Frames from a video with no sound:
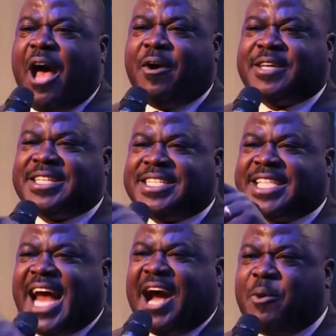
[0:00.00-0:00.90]
They were
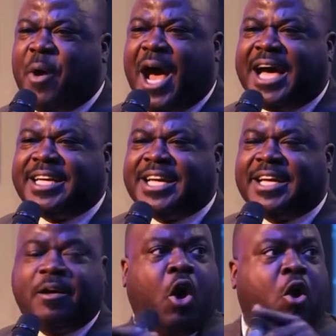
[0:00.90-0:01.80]
insulting me
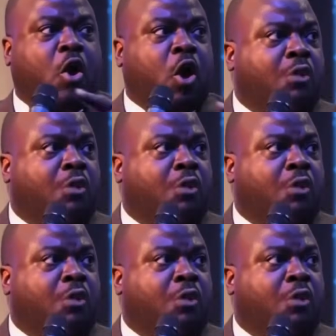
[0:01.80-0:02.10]
all over